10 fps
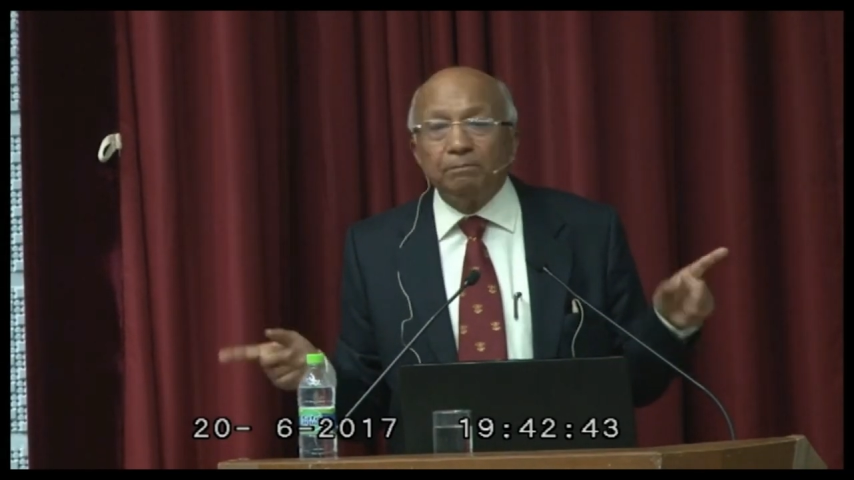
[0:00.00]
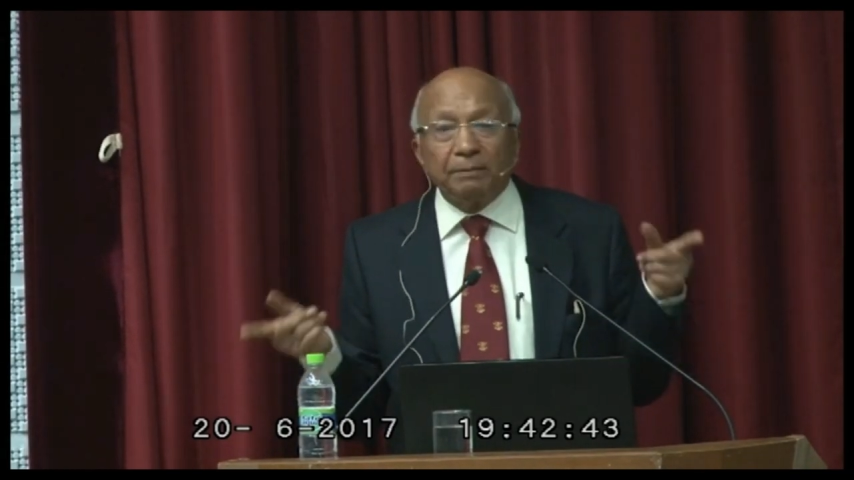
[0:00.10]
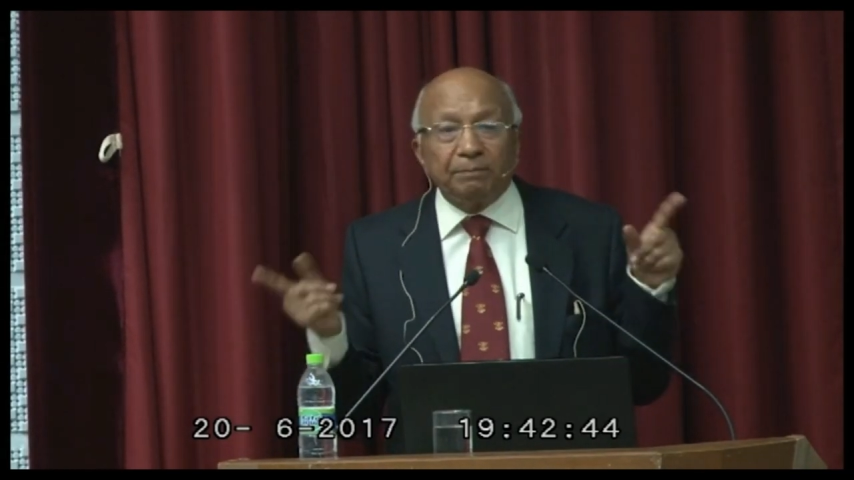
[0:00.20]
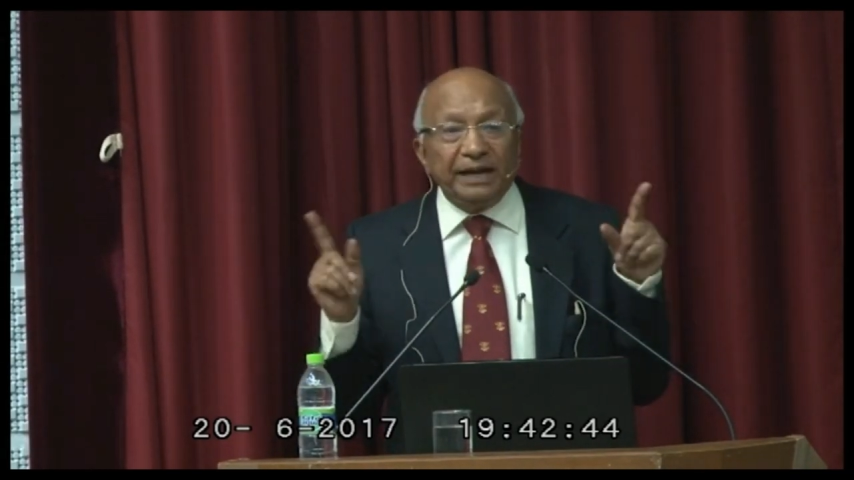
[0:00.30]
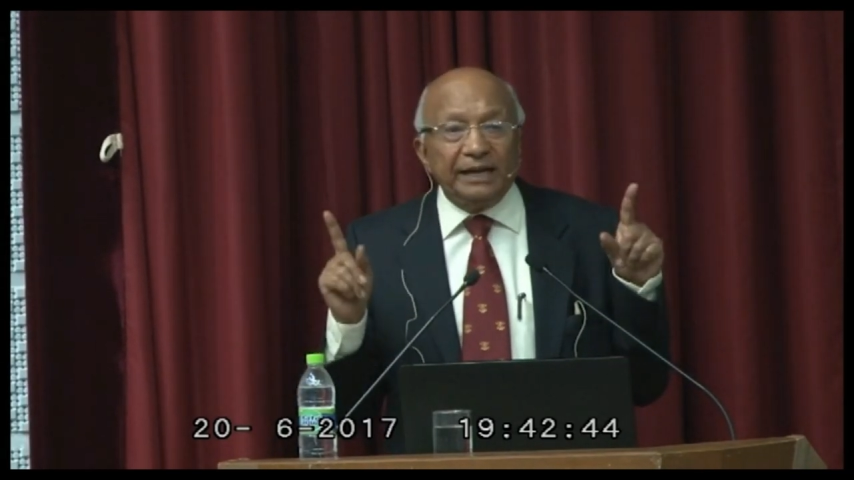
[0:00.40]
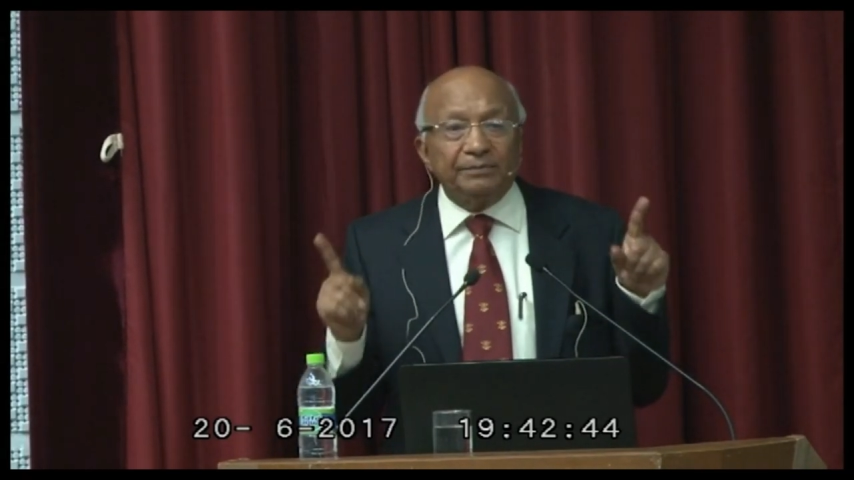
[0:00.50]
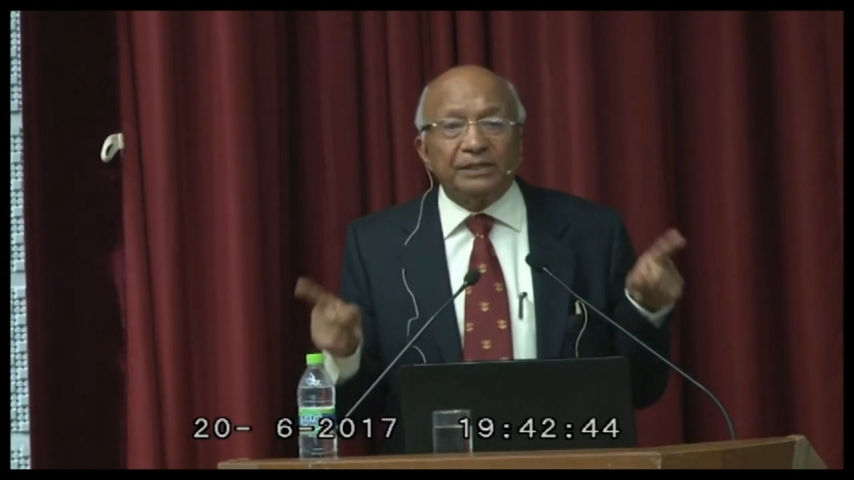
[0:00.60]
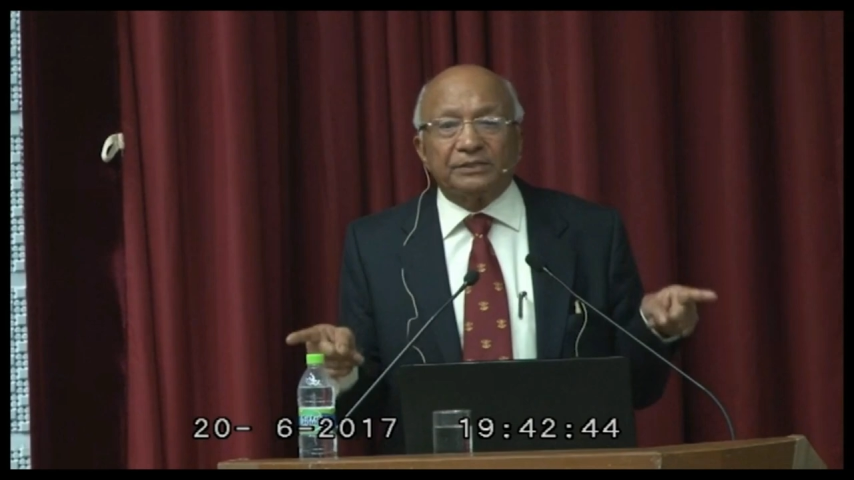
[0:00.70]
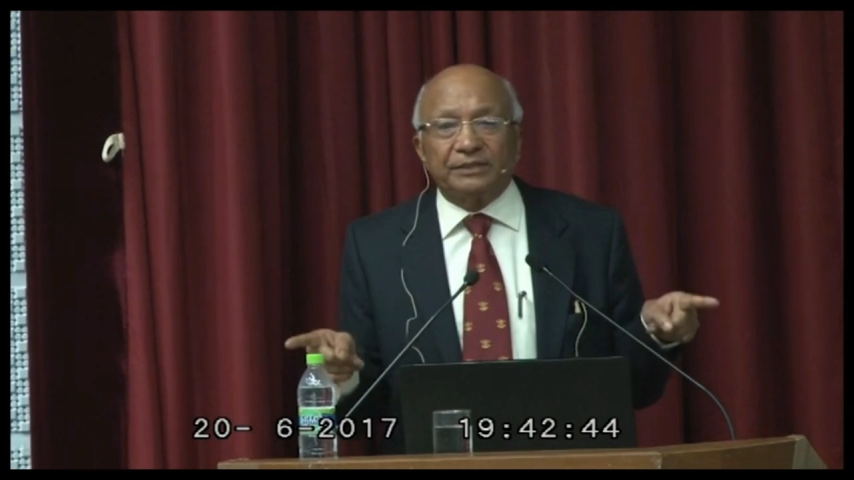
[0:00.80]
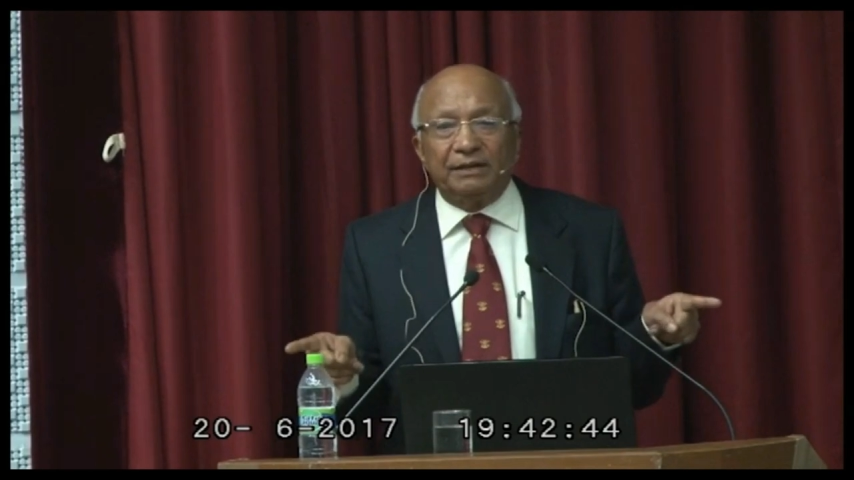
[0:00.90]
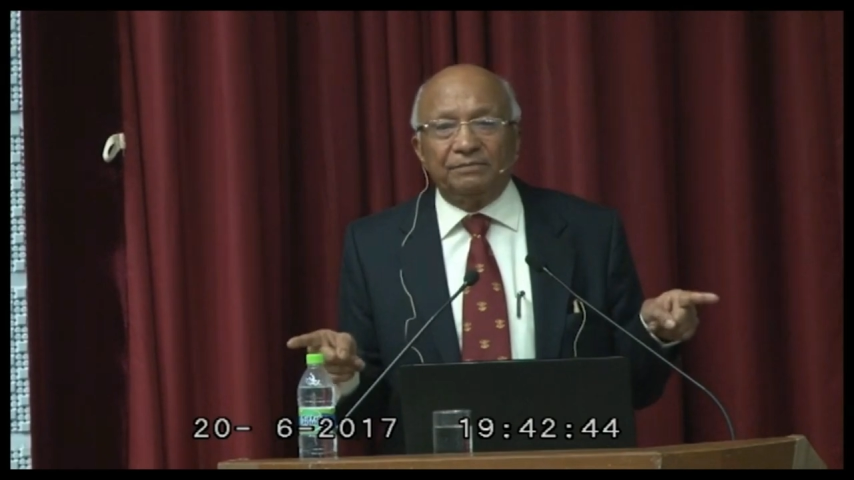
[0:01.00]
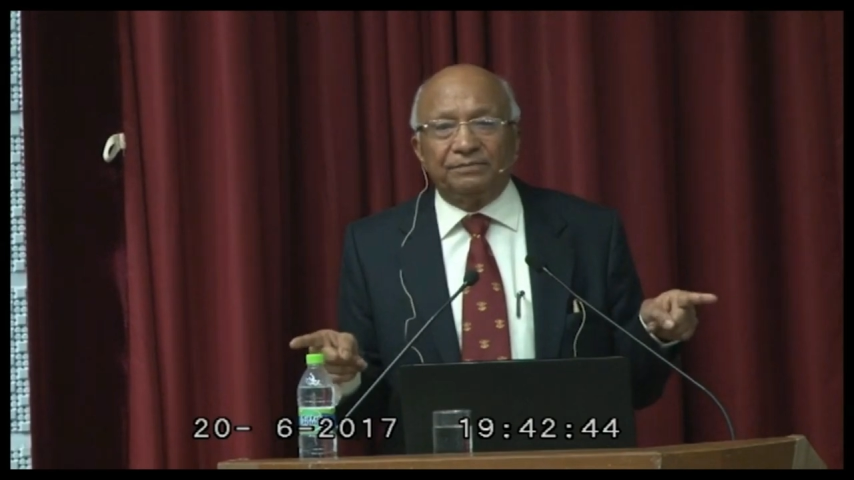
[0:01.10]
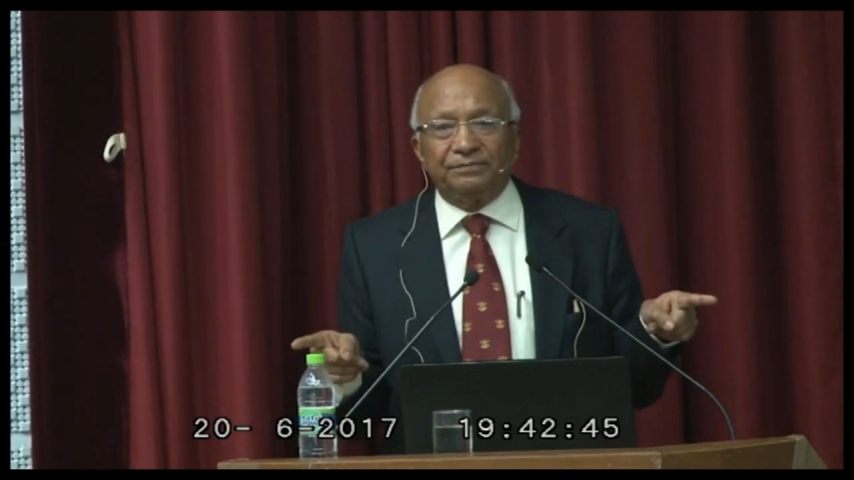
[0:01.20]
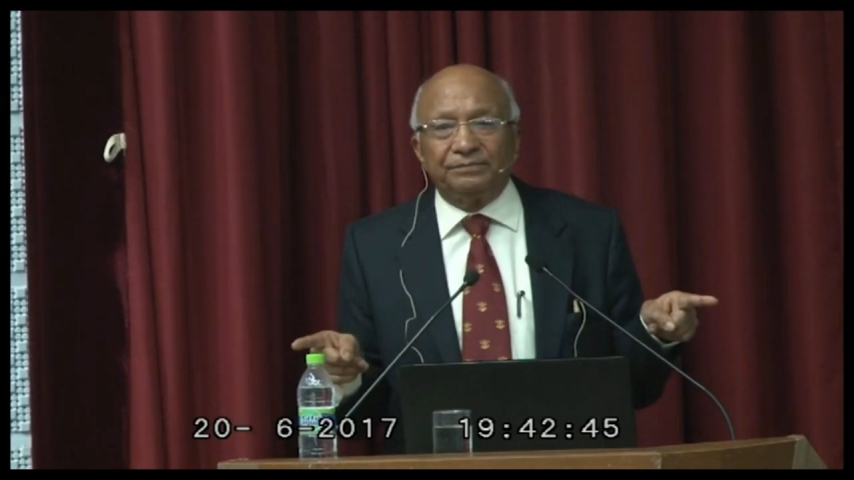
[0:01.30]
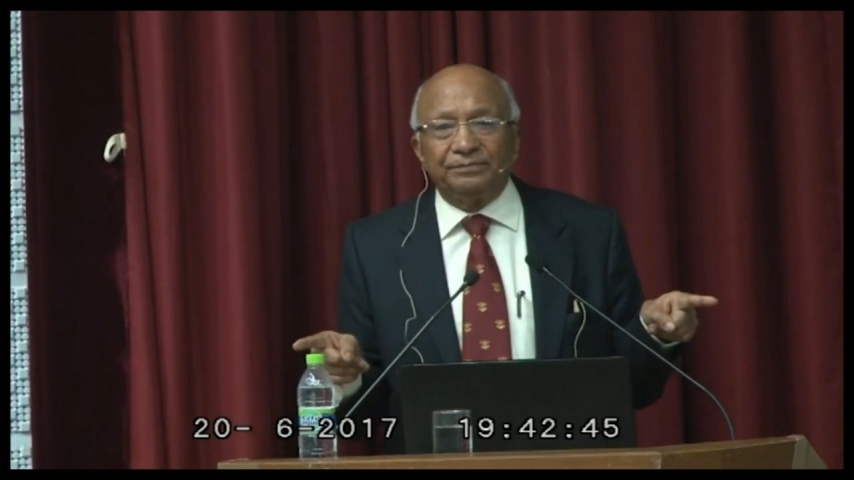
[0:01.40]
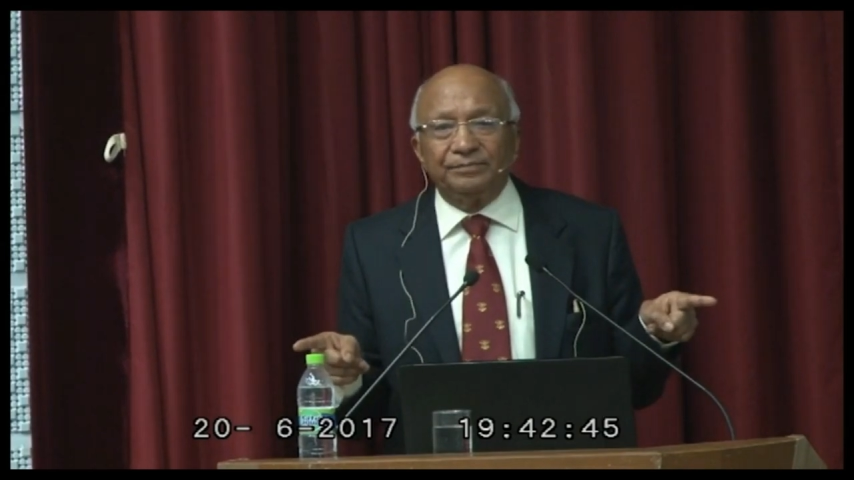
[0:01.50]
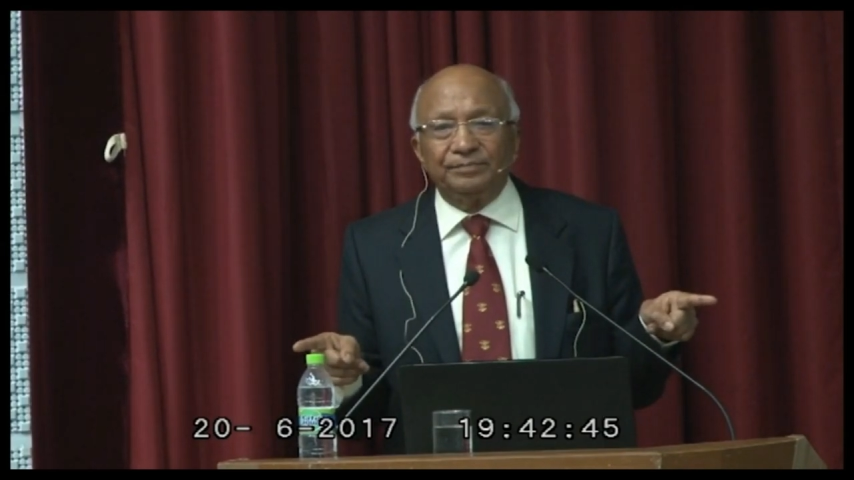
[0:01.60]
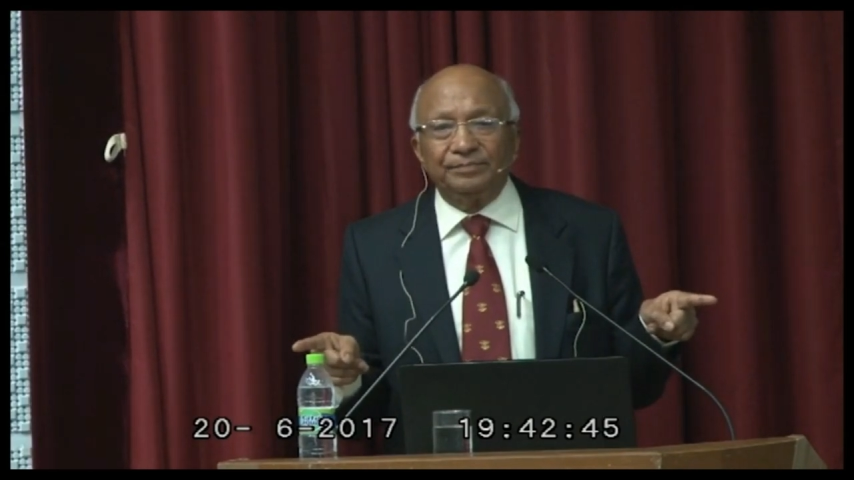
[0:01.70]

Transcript: Prepare yourself.